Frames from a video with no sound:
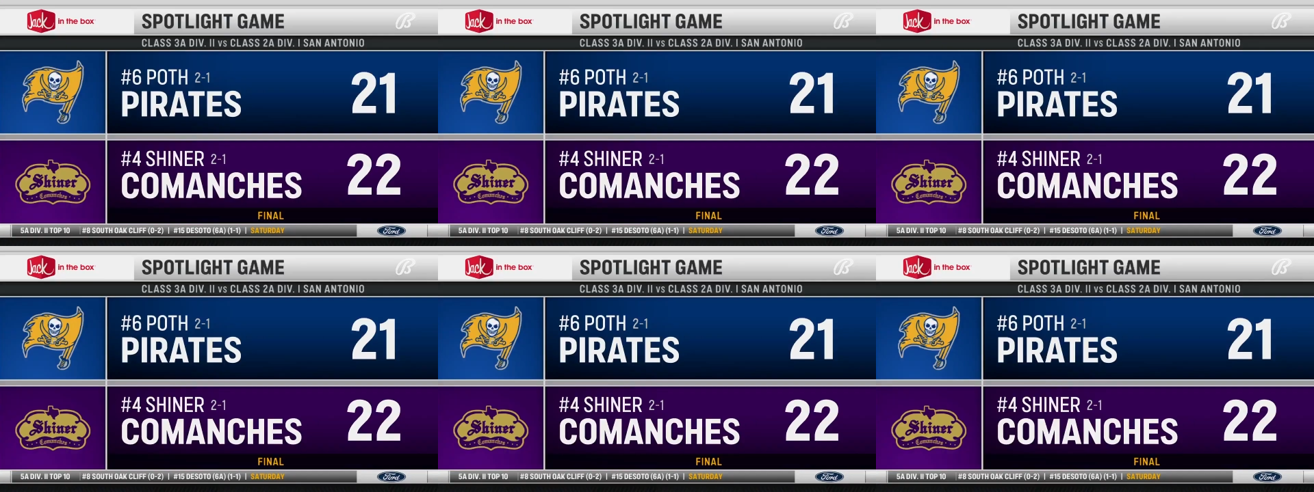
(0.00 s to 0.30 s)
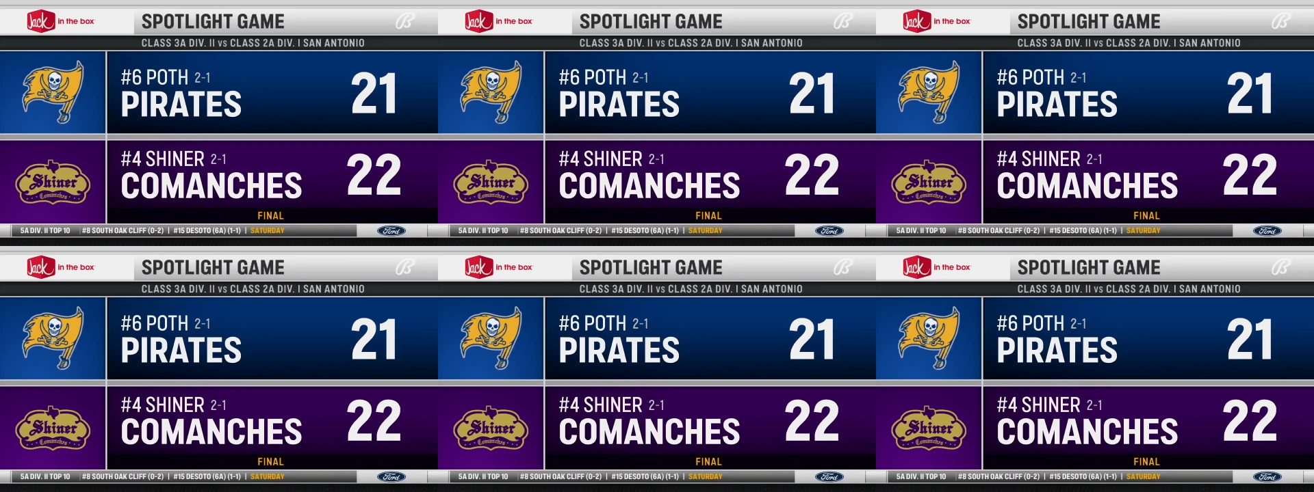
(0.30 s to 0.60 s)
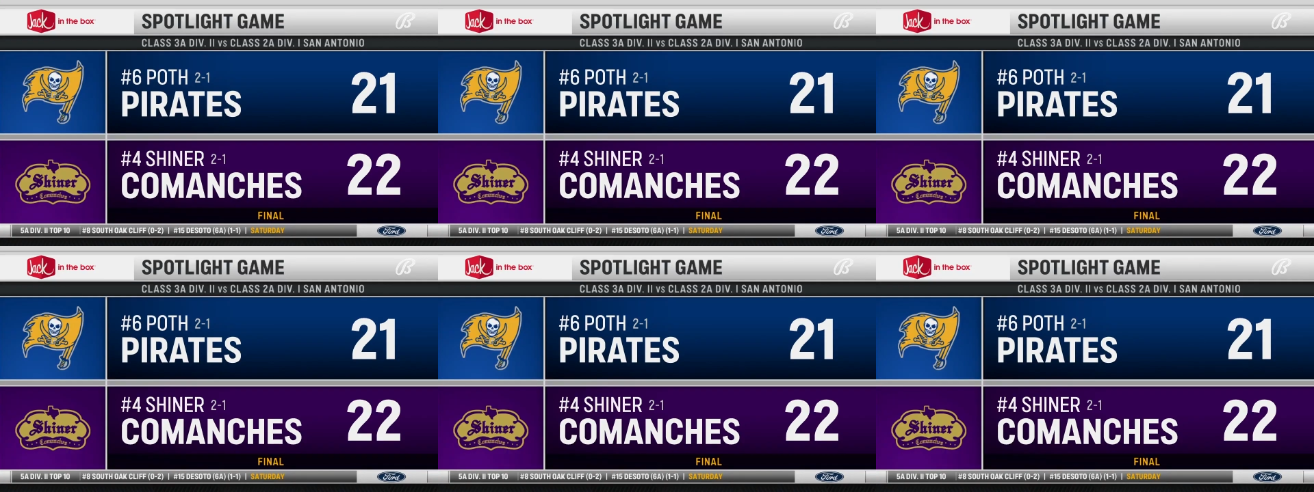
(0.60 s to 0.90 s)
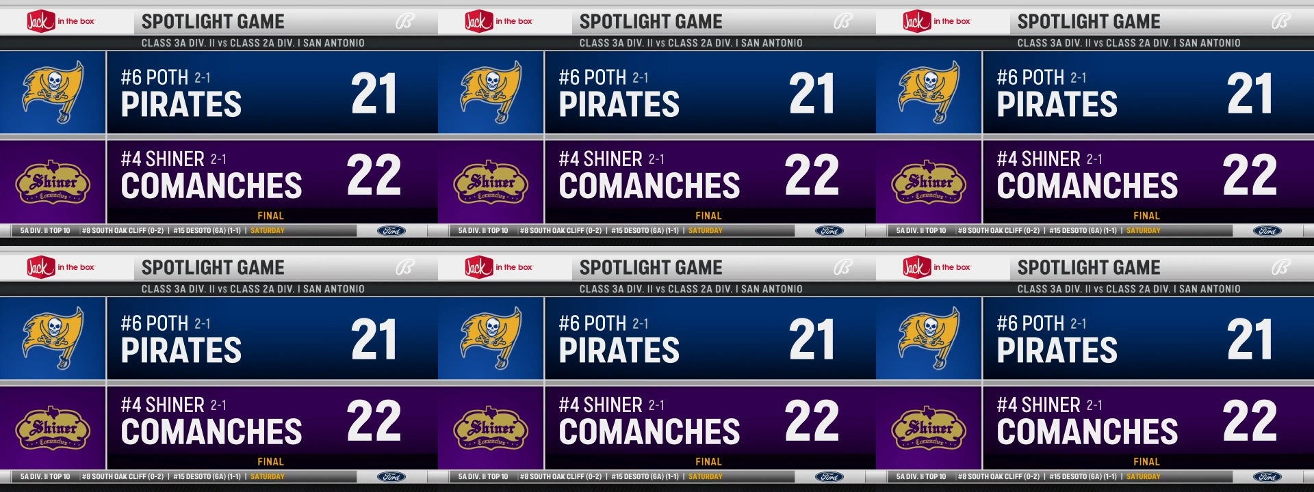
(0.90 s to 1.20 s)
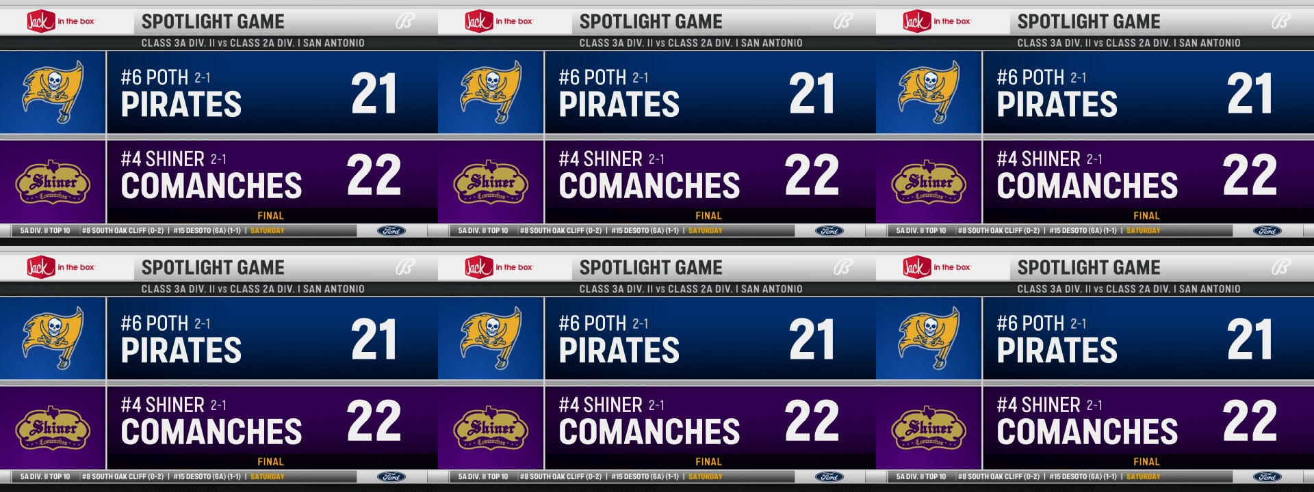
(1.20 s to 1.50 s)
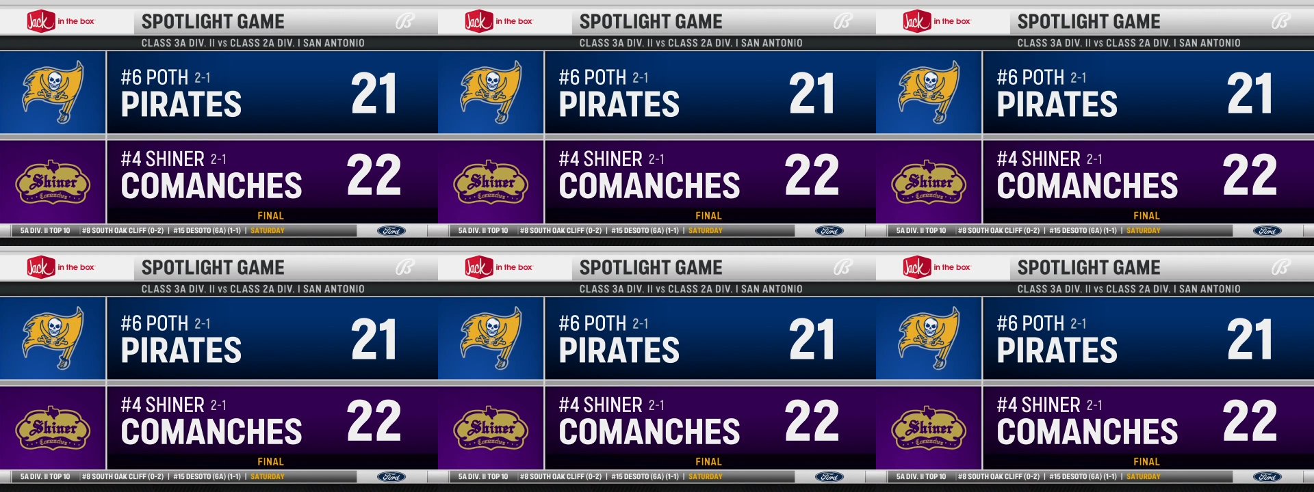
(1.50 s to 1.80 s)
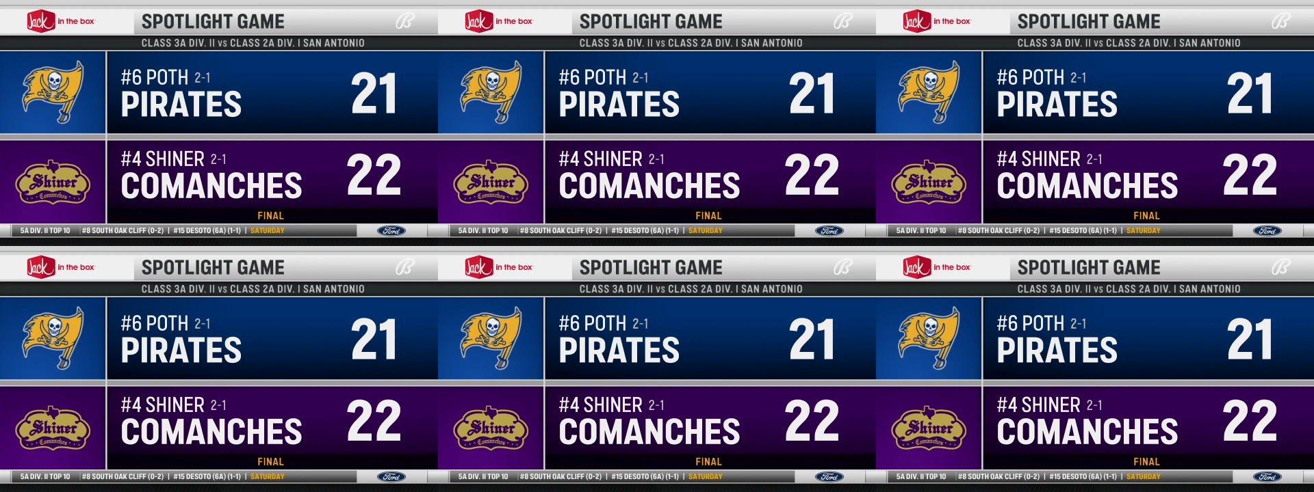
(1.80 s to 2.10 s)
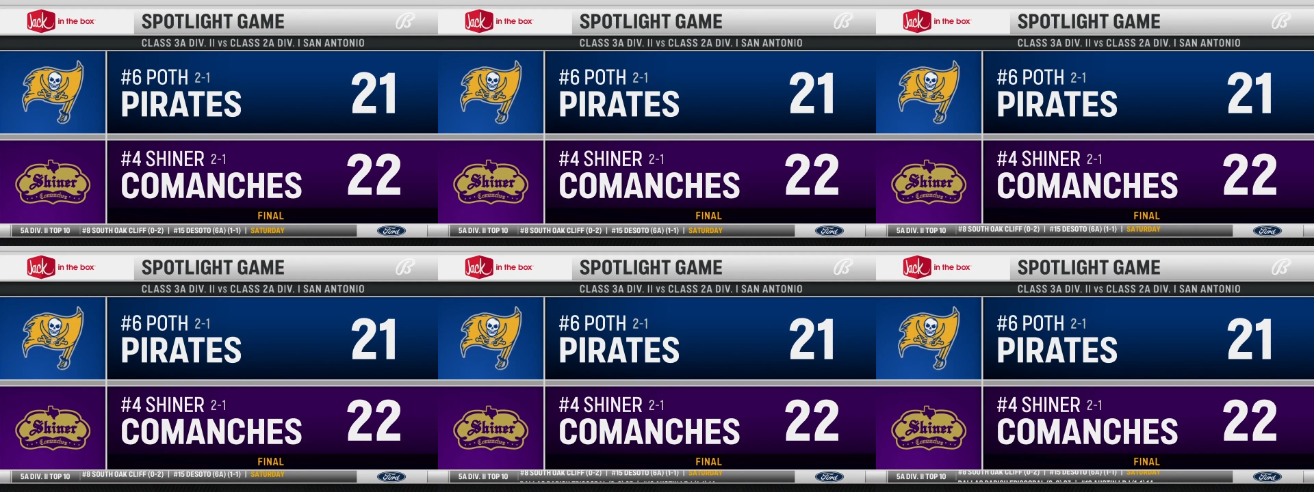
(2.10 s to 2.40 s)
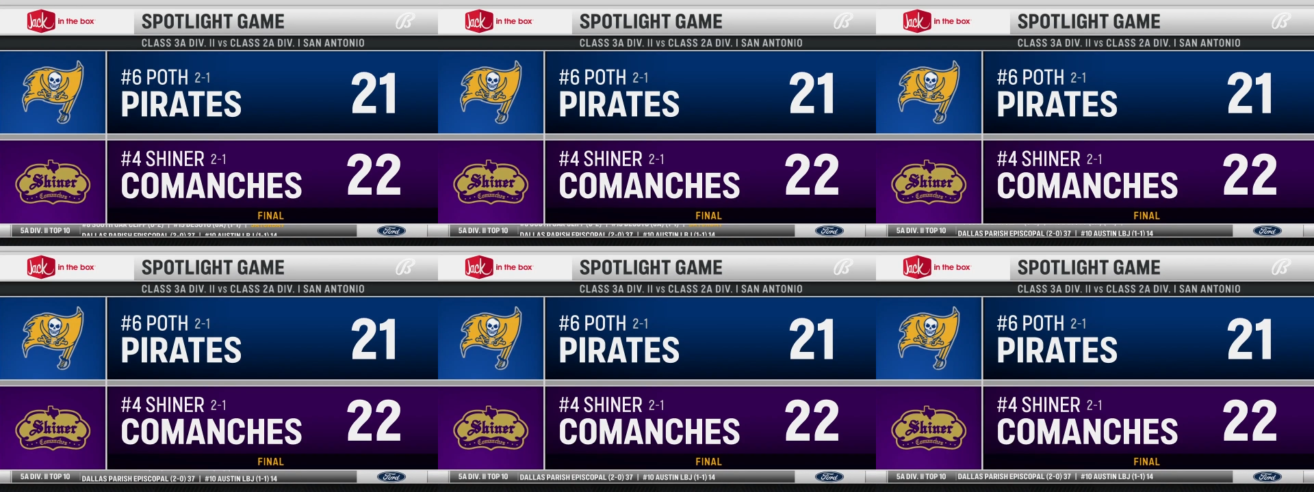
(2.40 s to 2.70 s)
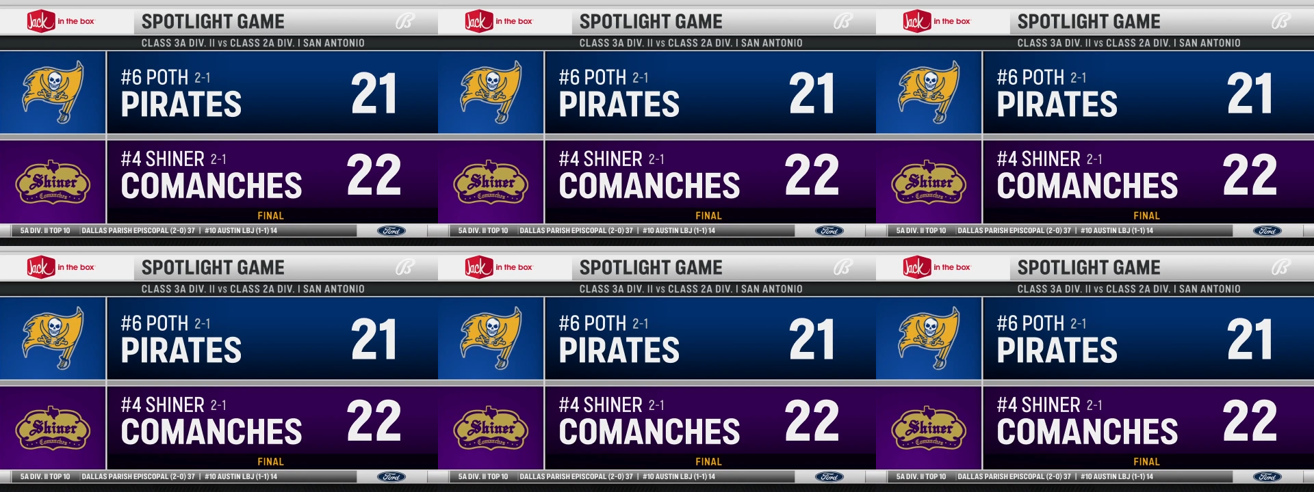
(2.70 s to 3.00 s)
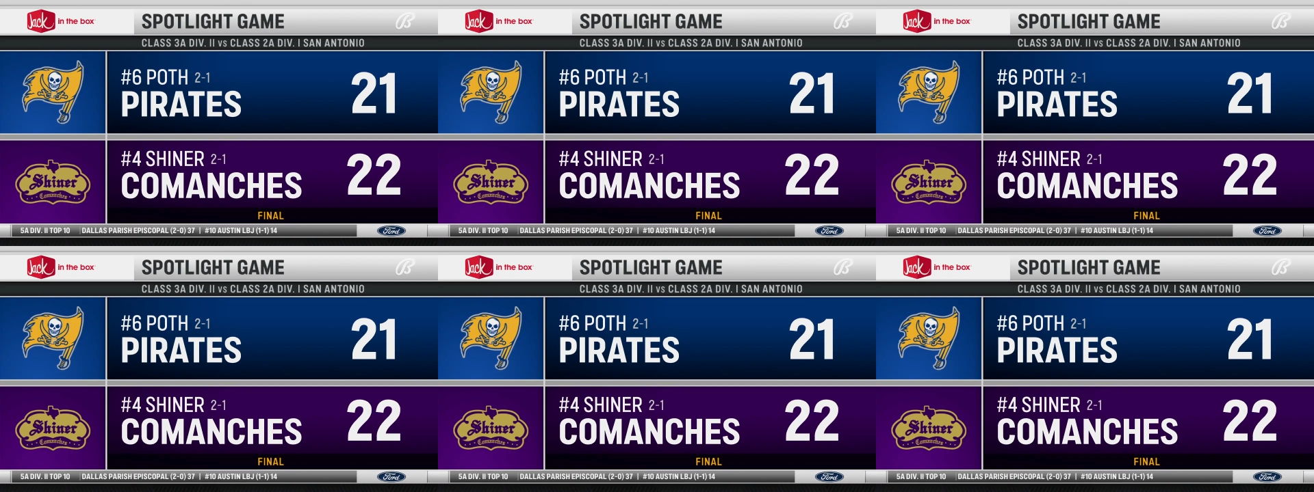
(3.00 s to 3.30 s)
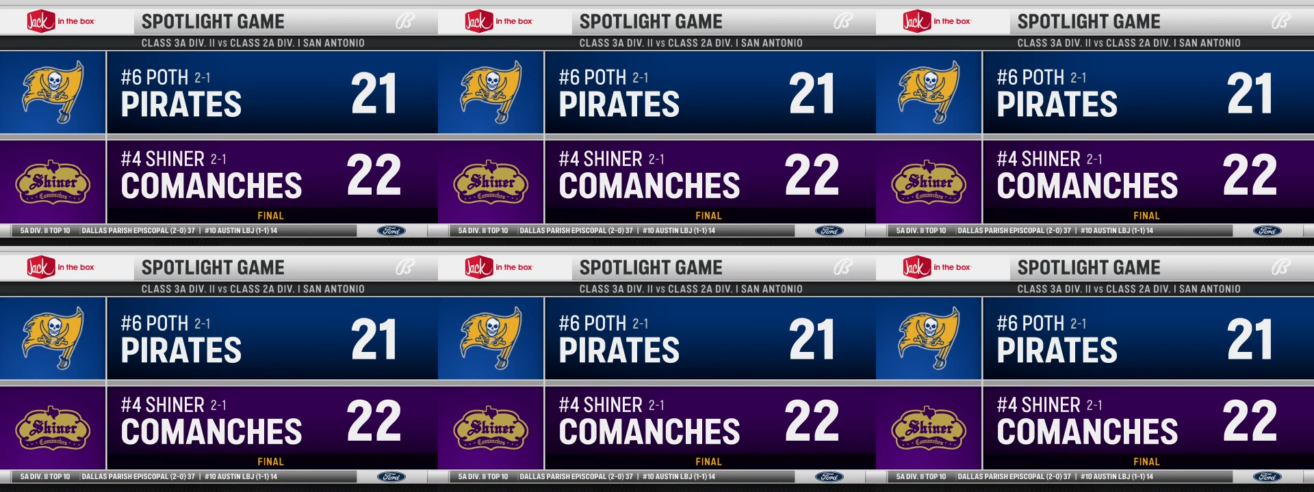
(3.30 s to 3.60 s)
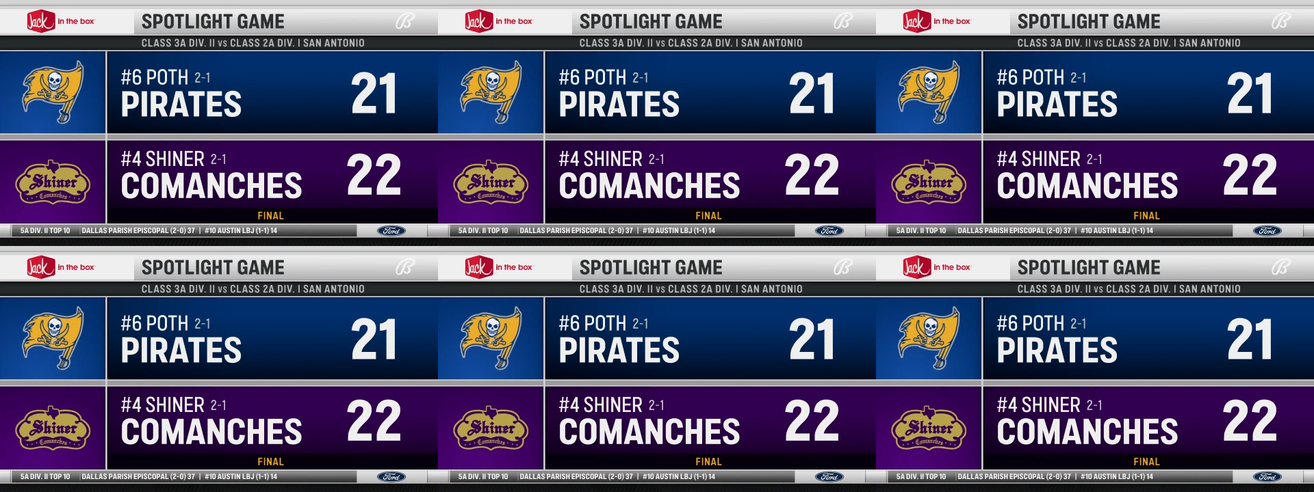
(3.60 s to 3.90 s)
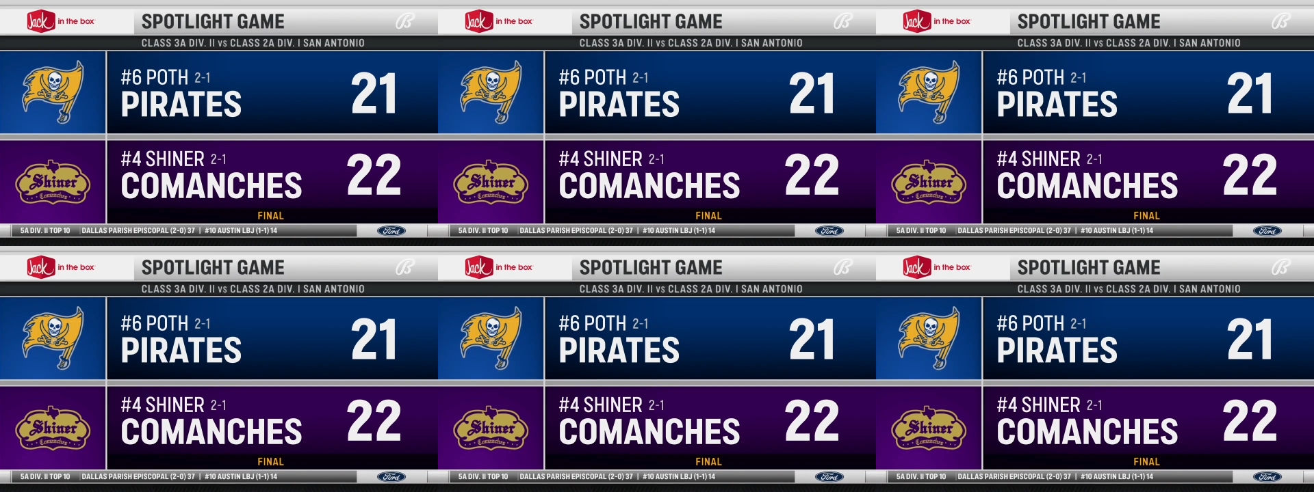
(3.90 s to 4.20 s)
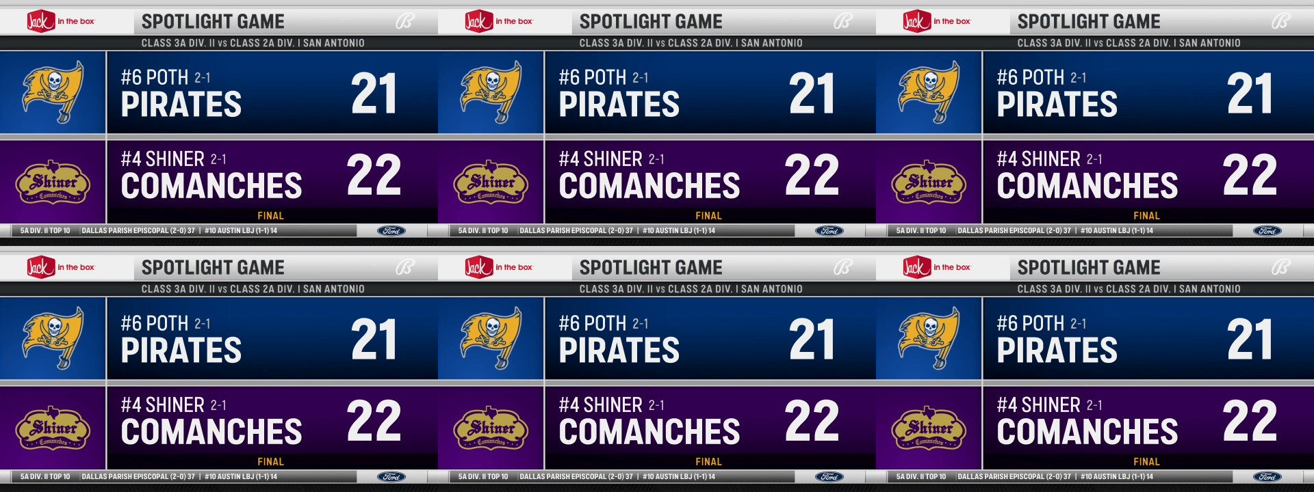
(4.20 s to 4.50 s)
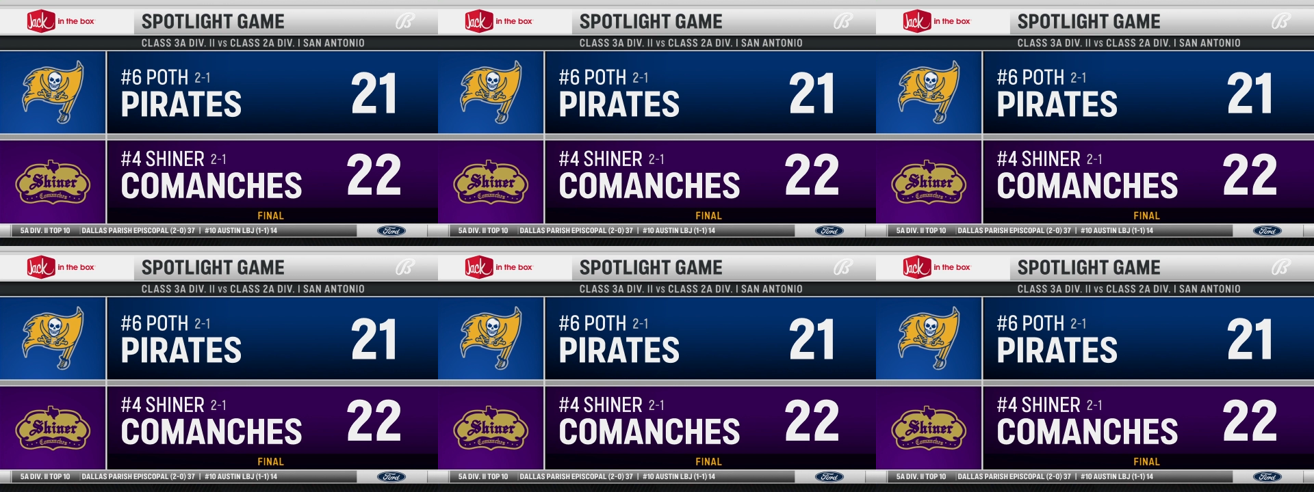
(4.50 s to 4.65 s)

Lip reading: [unreadable: no face in view]